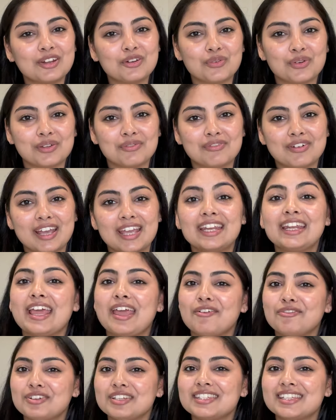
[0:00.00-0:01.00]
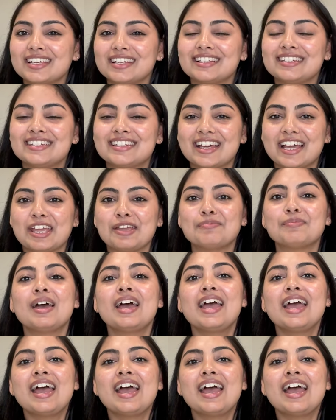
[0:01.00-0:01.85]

notified every single time